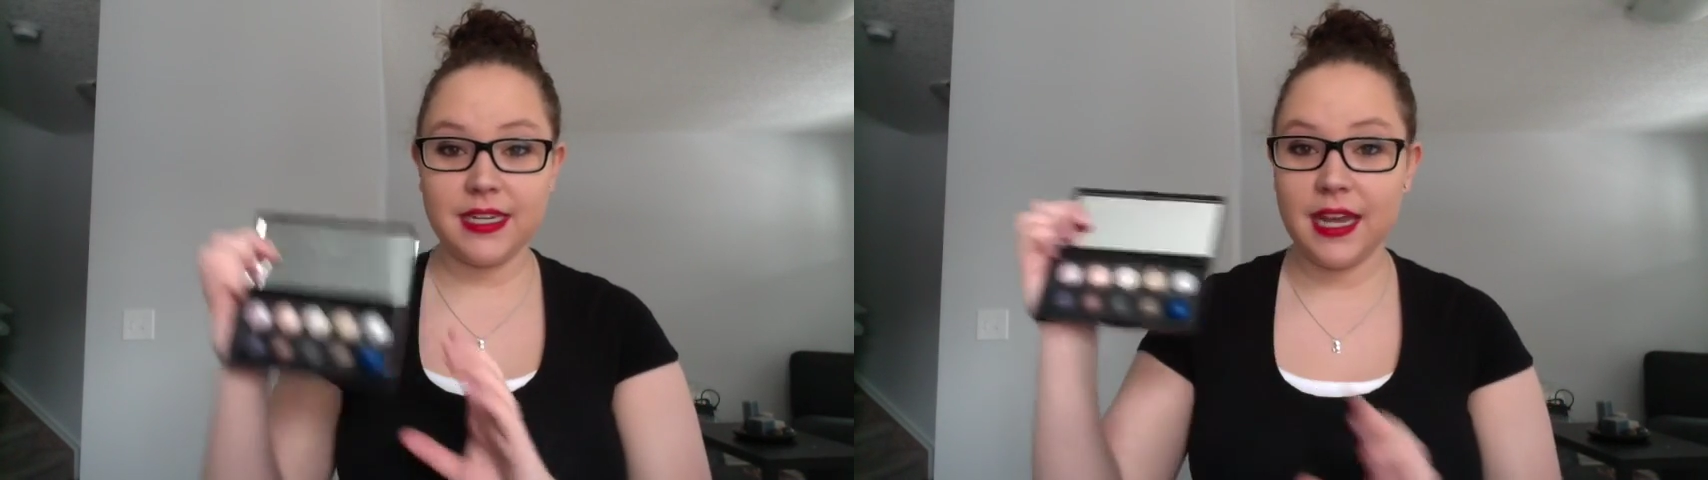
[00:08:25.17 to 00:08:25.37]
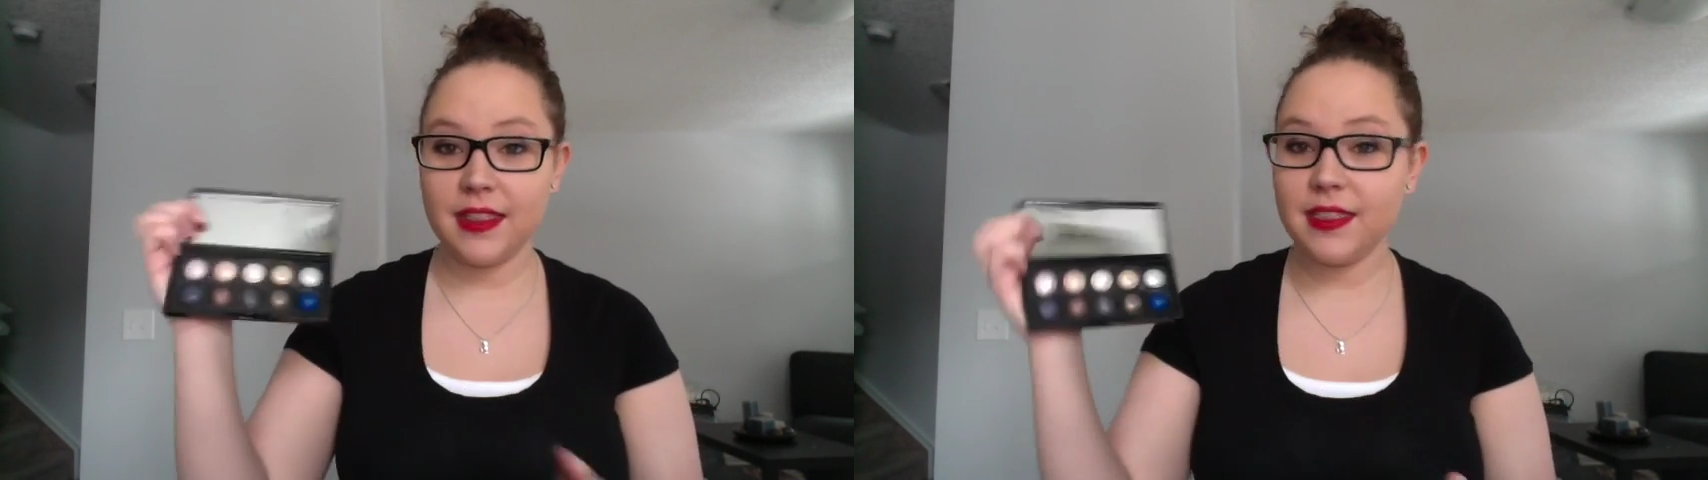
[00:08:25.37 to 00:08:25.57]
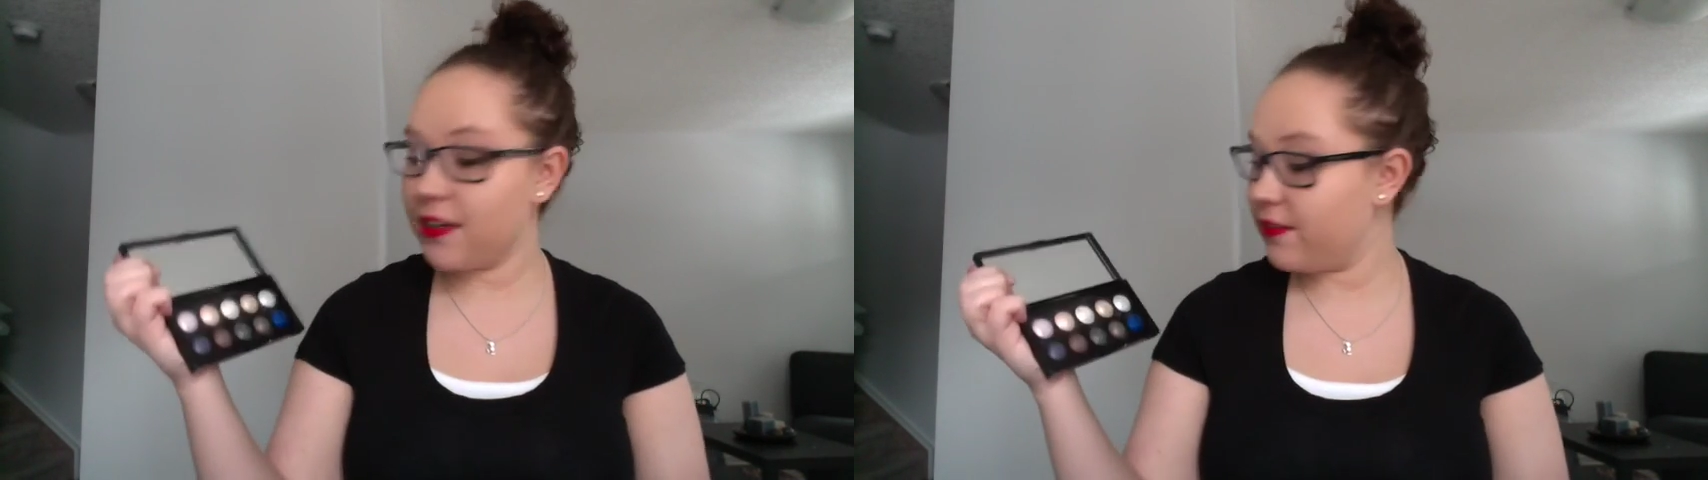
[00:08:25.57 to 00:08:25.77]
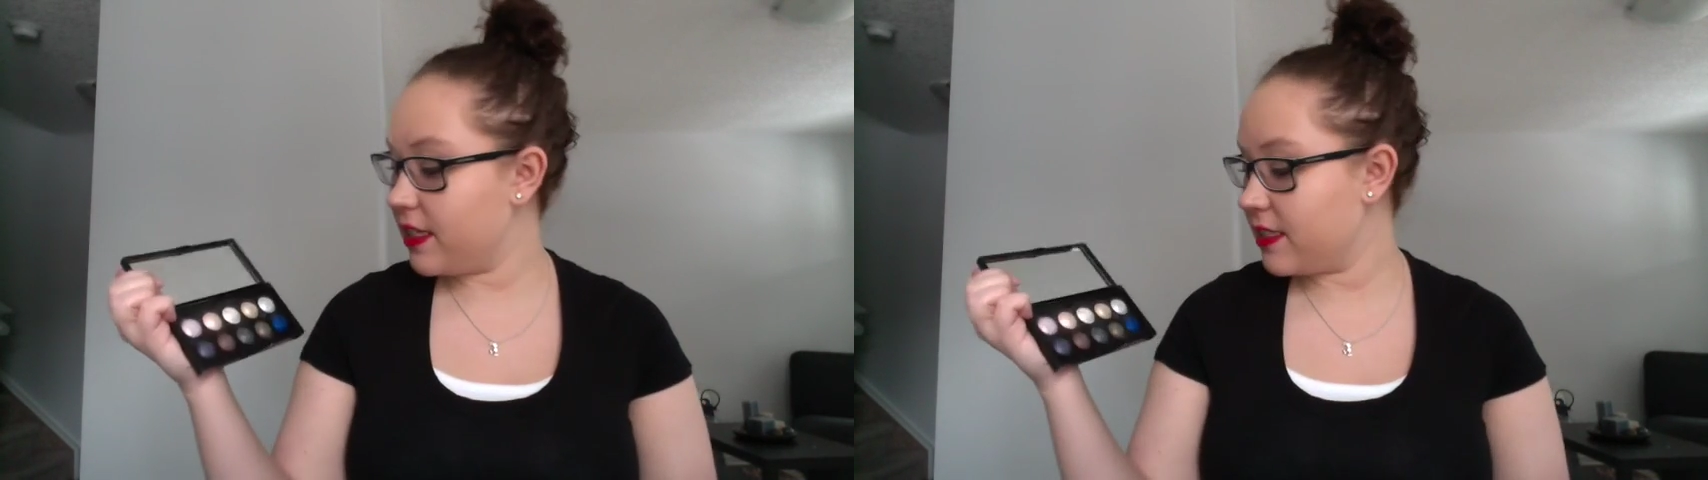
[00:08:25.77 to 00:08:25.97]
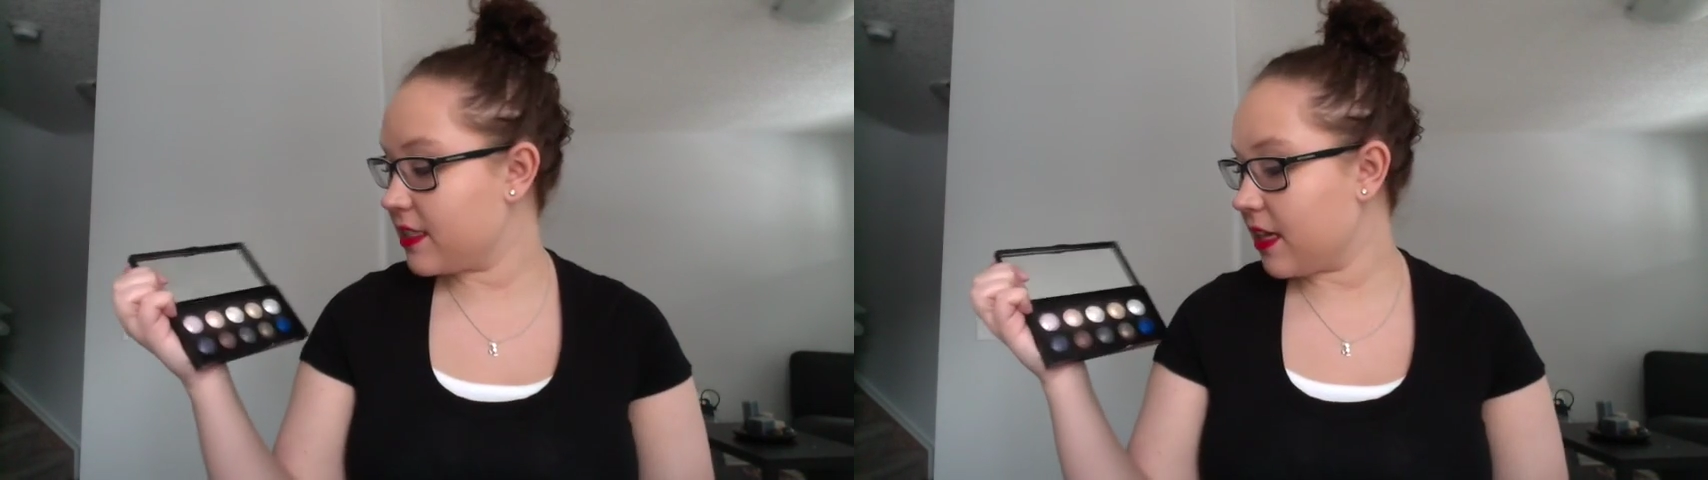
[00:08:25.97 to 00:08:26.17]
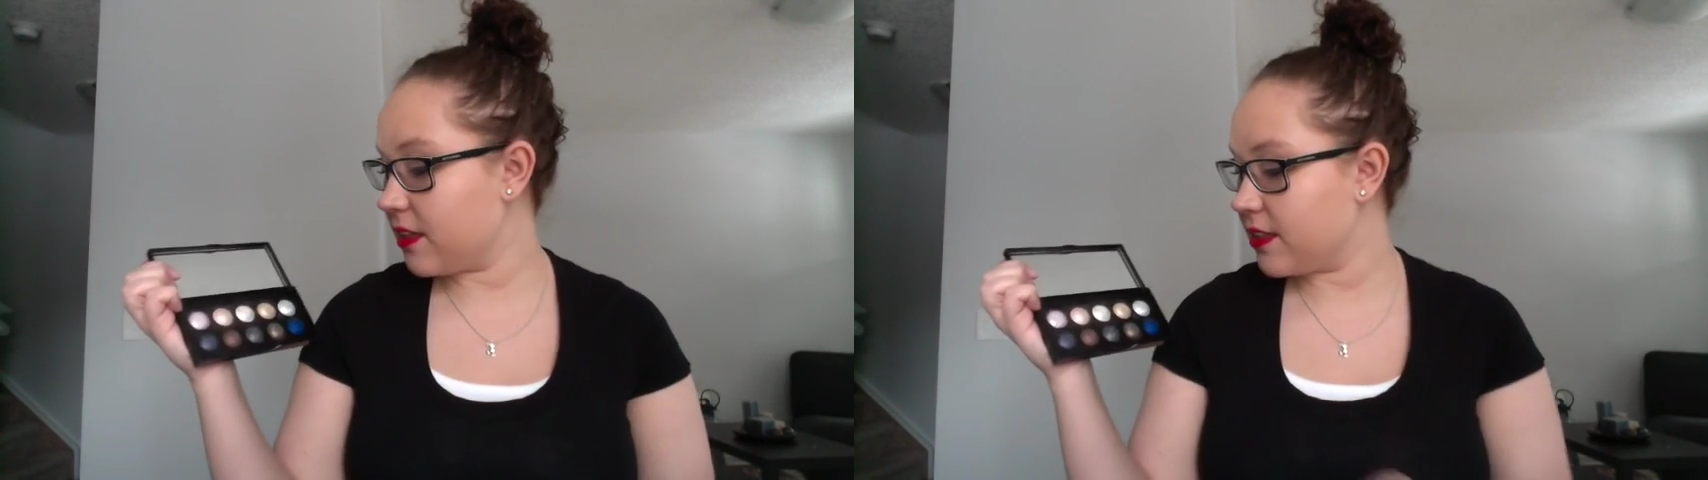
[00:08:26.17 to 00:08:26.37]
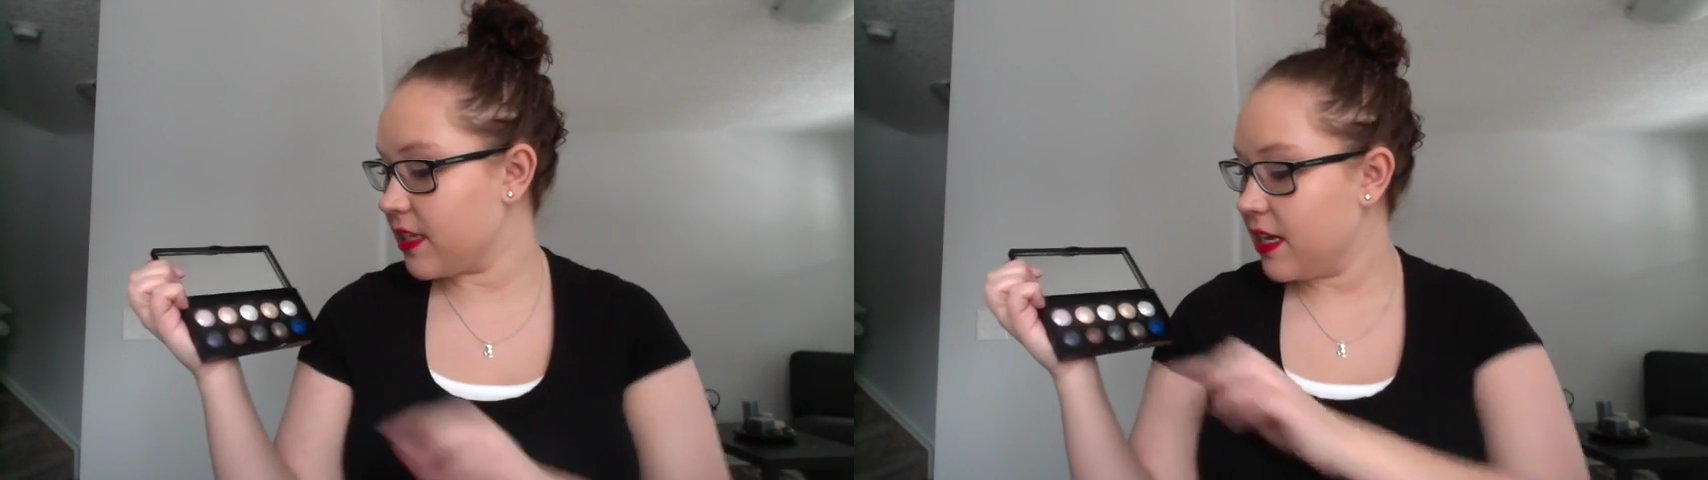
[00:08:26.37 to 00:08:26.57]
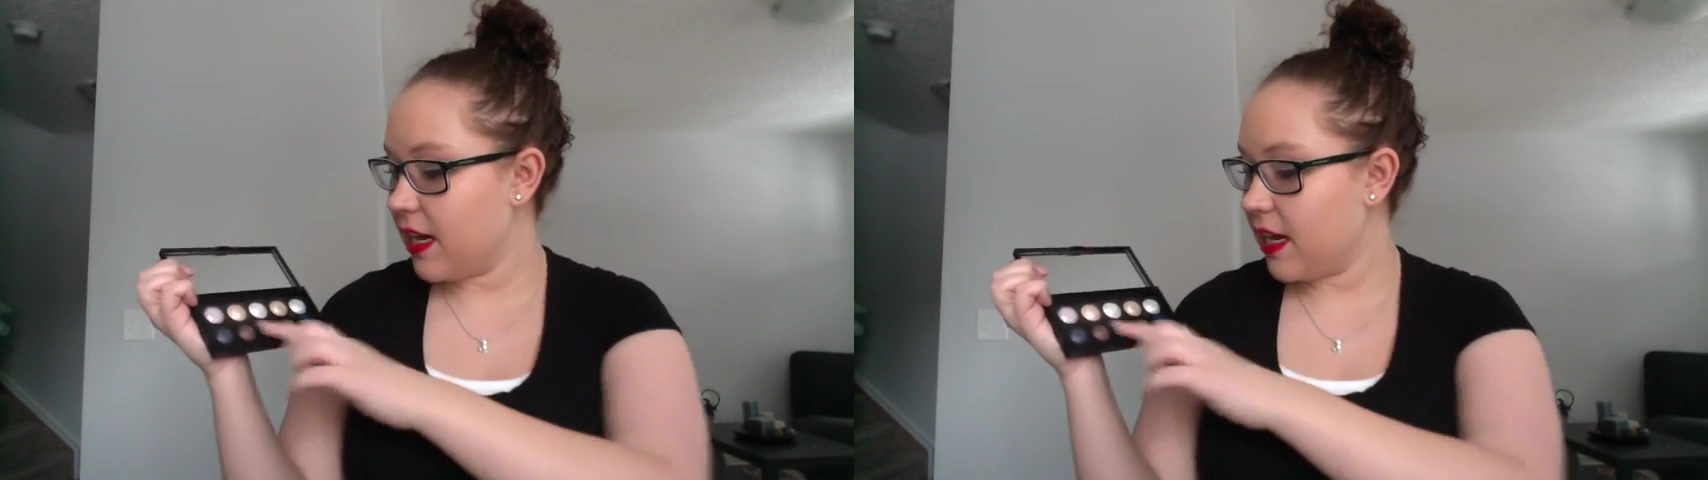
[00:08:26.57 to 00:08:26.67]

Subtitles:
I love these colors.